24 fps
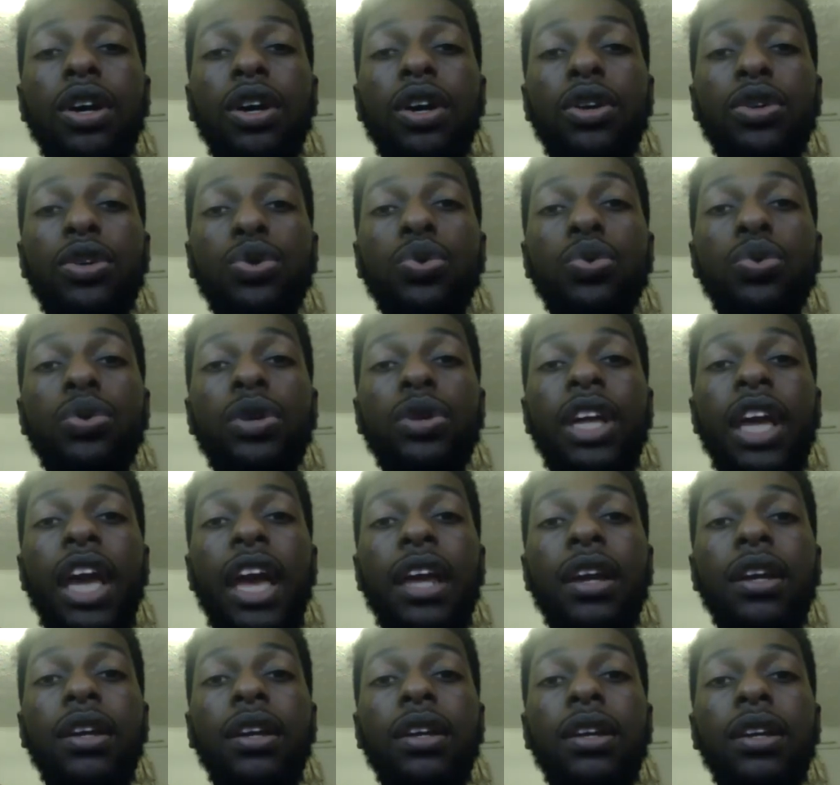you
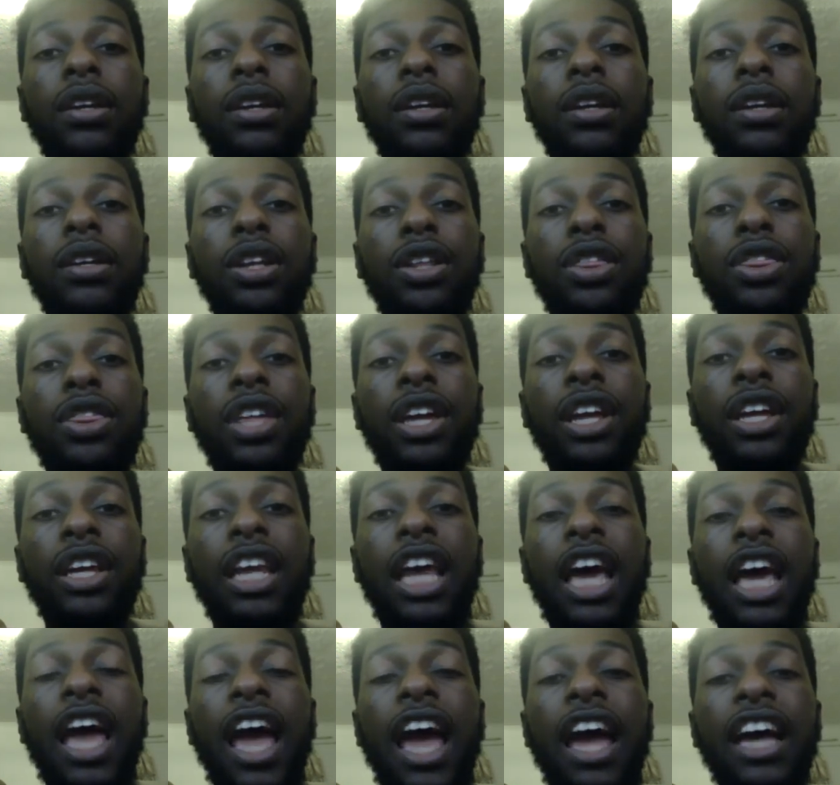get the thing
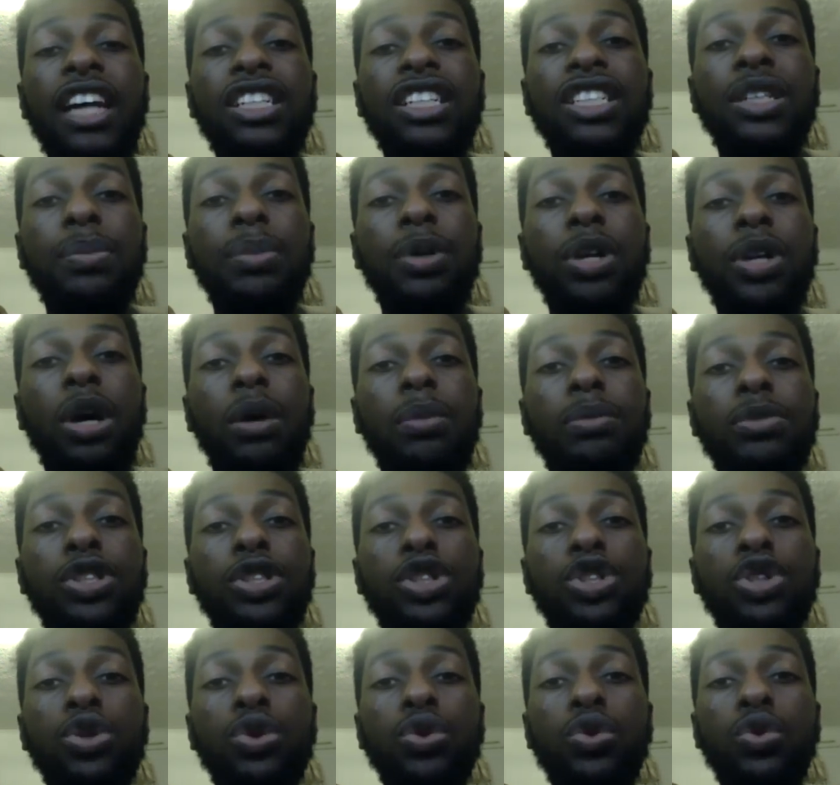that actually becomes
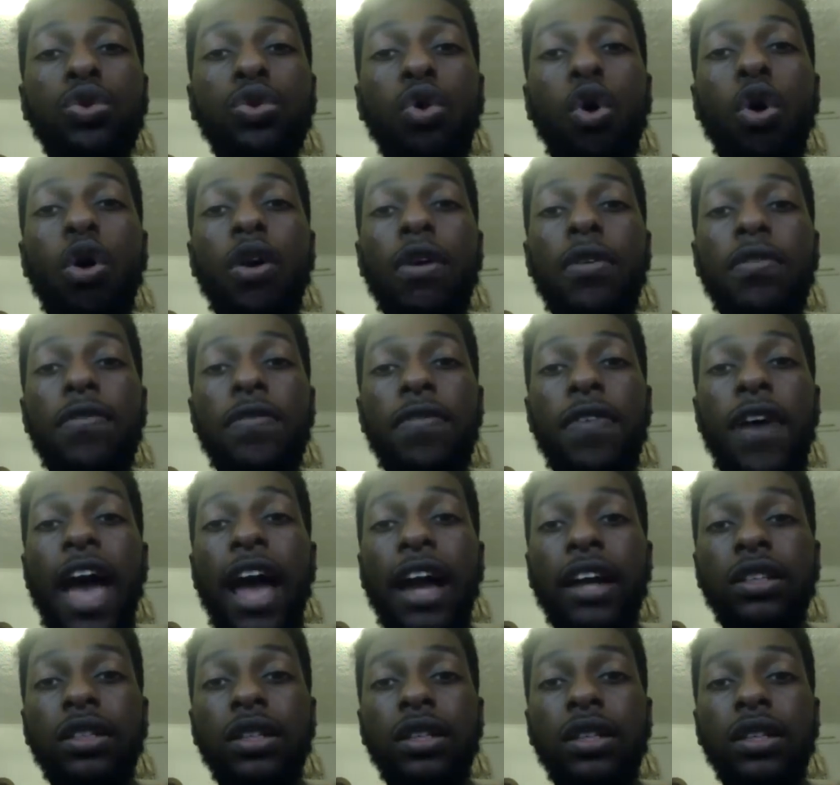true or a
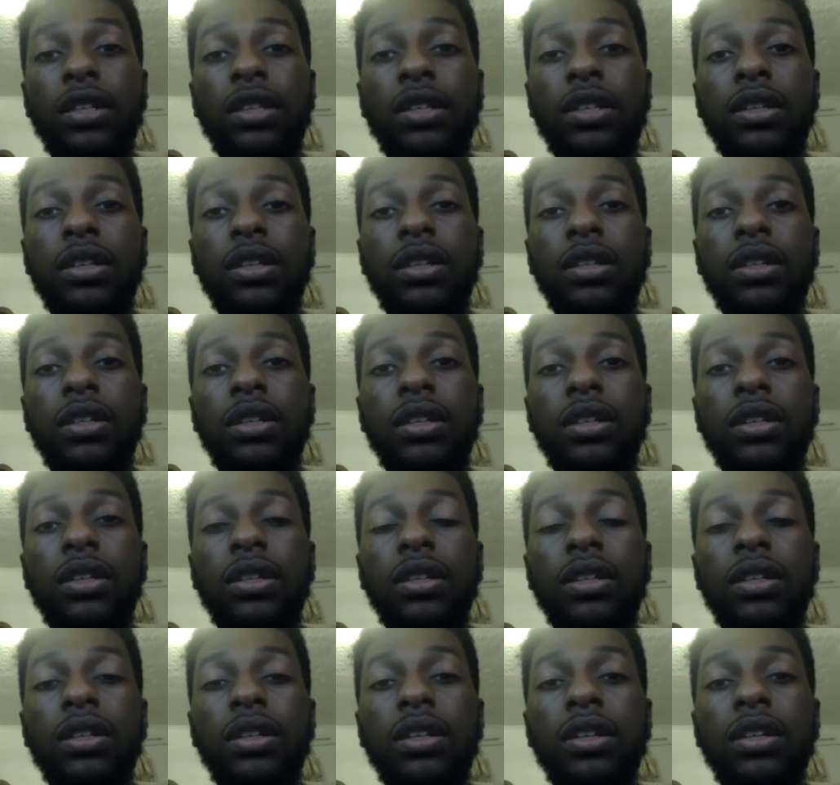fact.
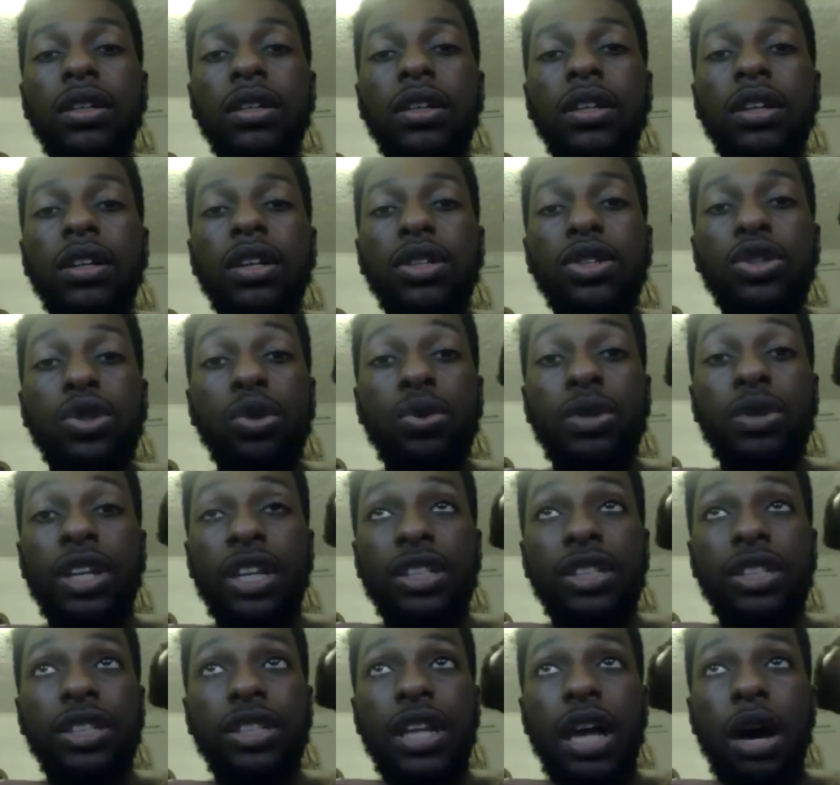So
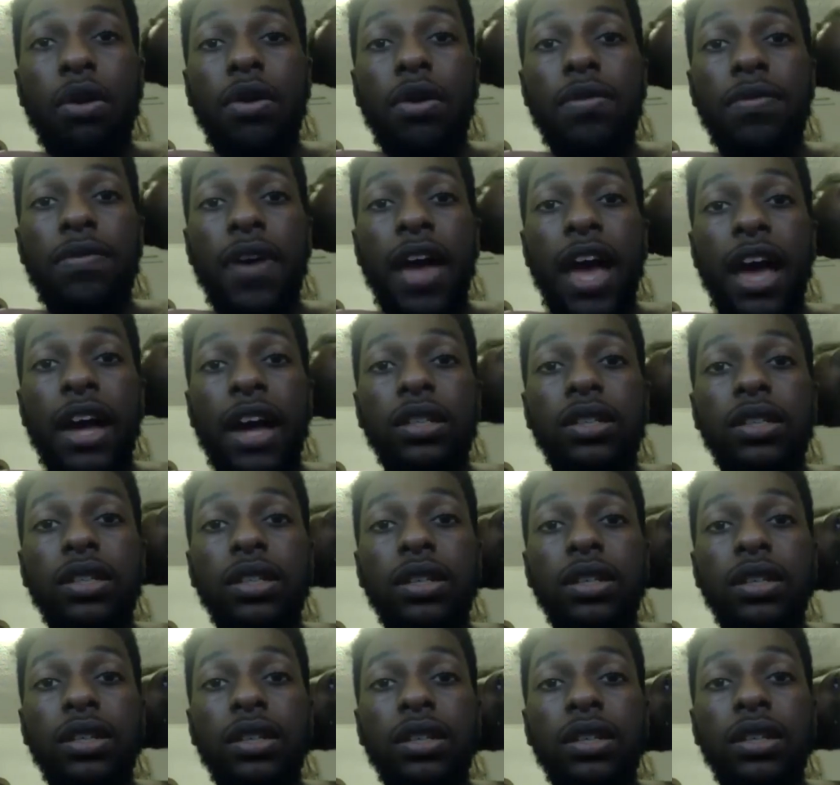this is now a fact,
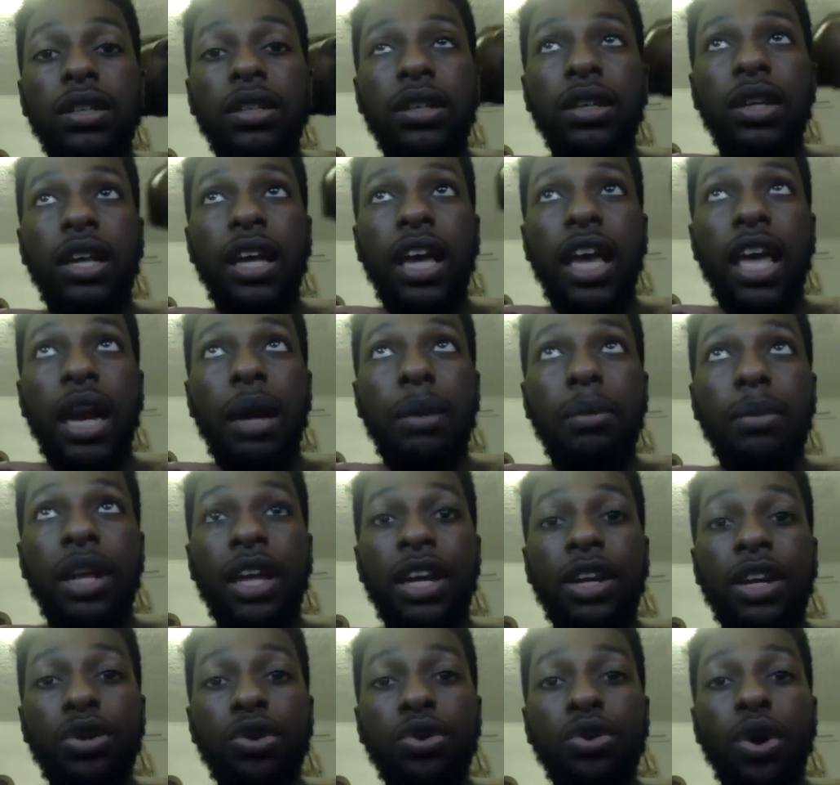and I'm
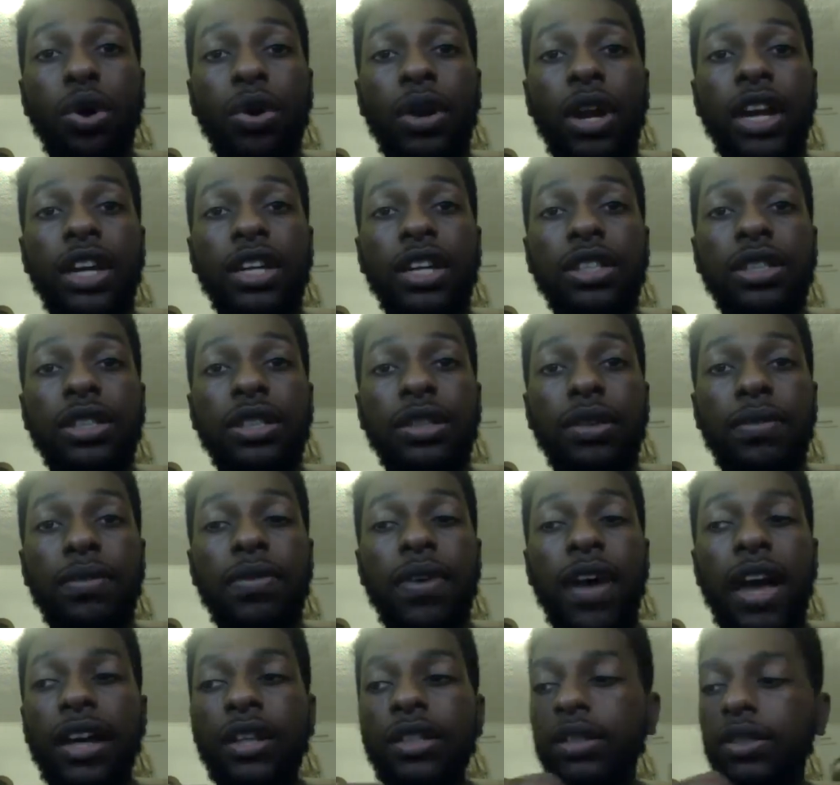letting you know that this is a
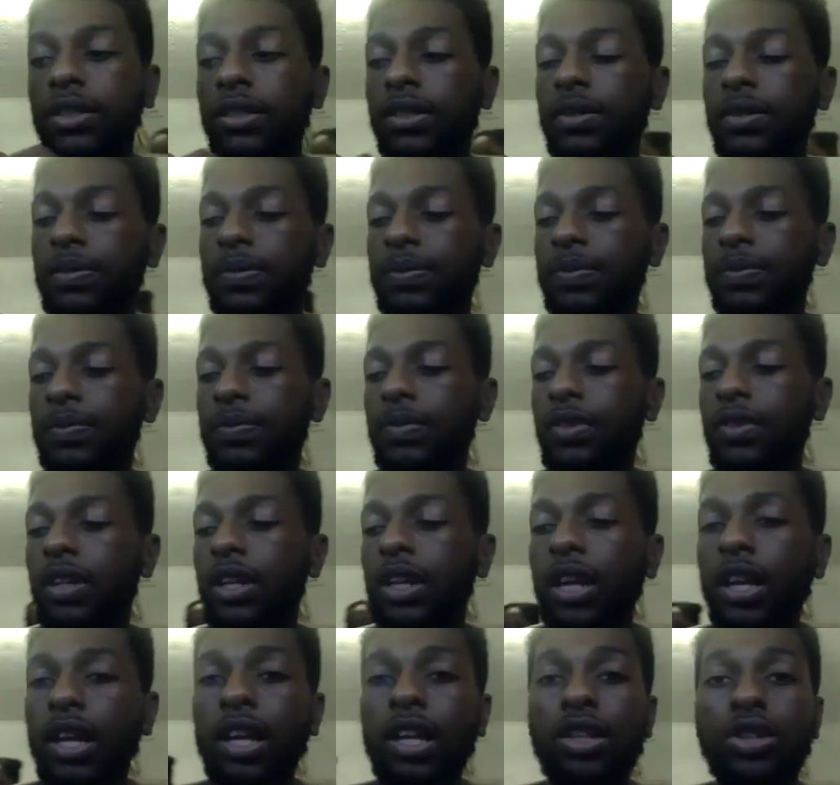fact.
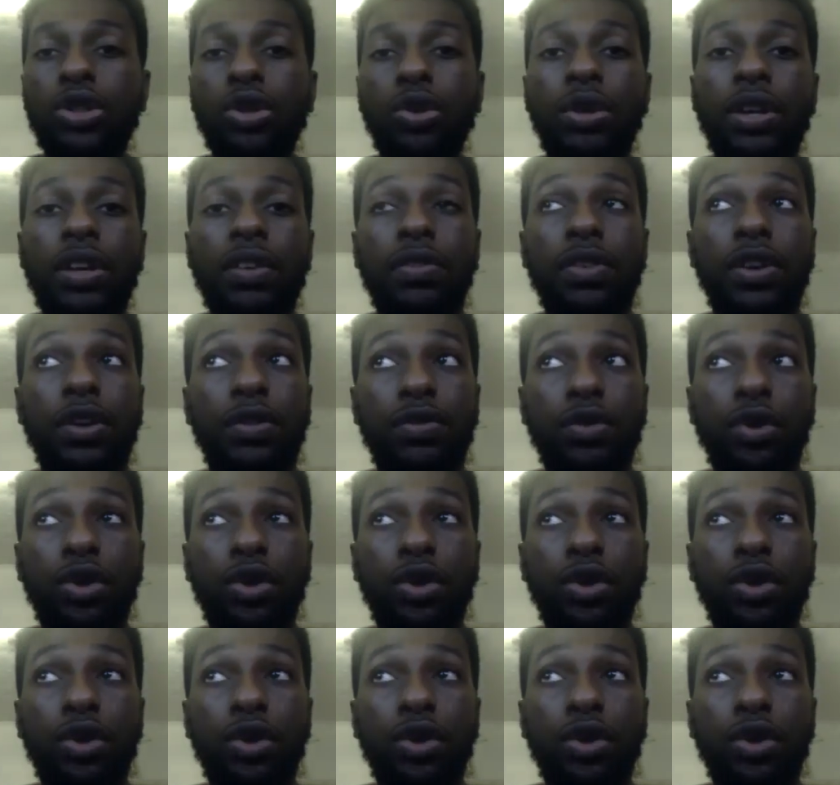So even if you